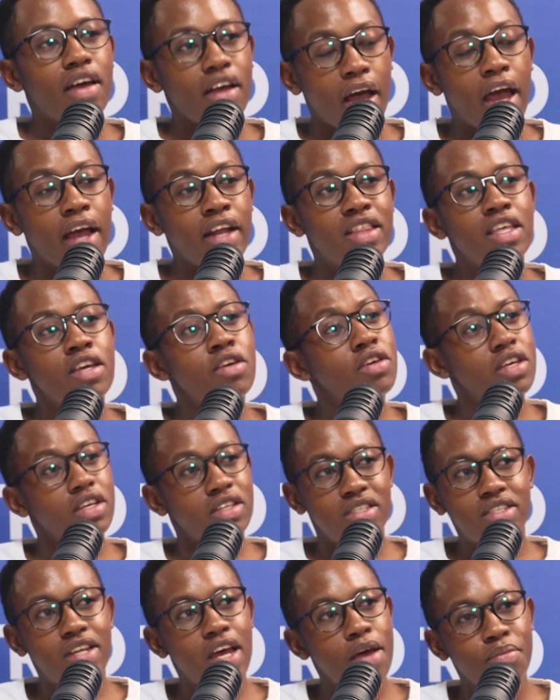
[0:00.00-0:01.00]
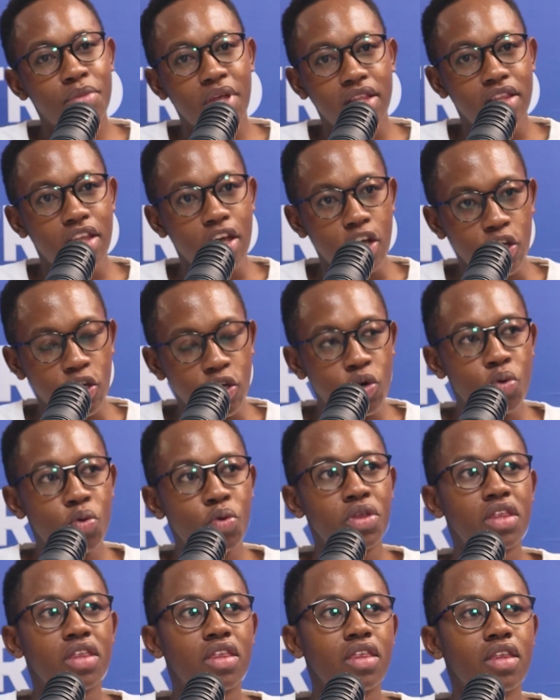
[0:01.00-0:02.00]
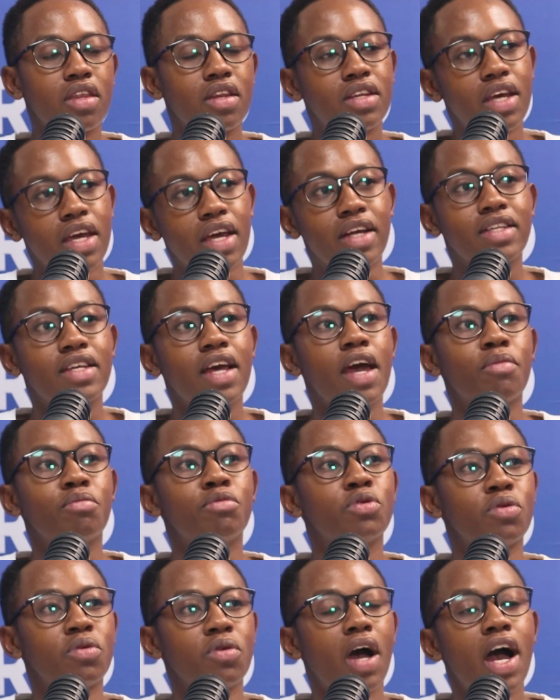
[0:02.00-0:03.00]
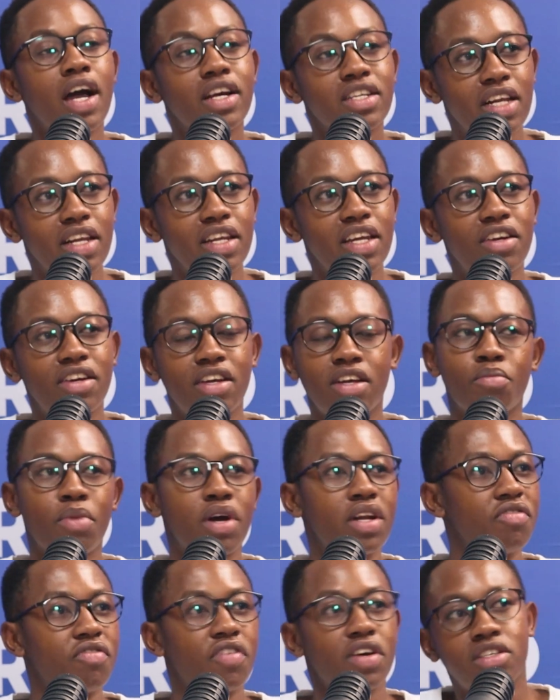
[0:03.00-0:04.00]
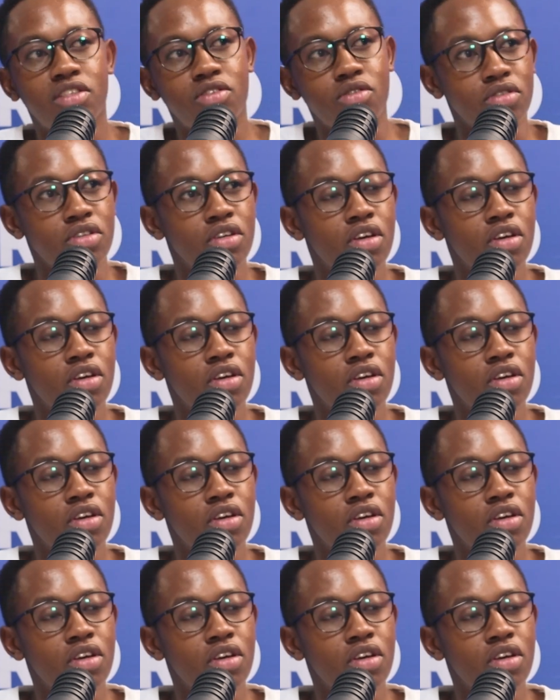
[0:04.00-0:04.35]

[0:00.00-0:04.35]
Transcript: I think it's time that the youth take time to actually read manifestos.